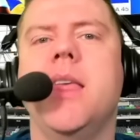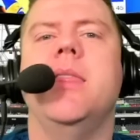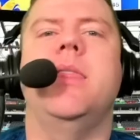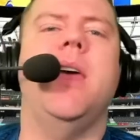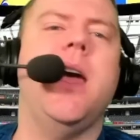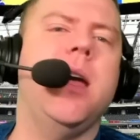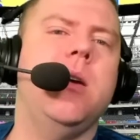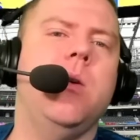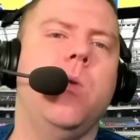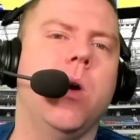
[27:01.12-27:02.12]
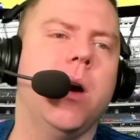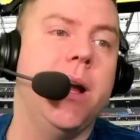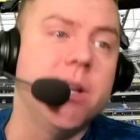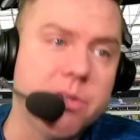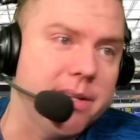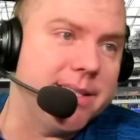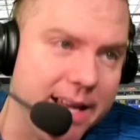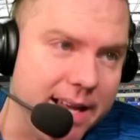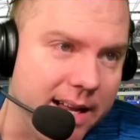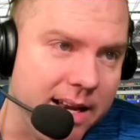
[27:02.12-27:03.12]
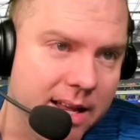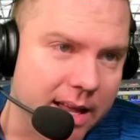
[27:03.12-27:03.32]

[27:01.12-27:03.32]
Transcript: they were interested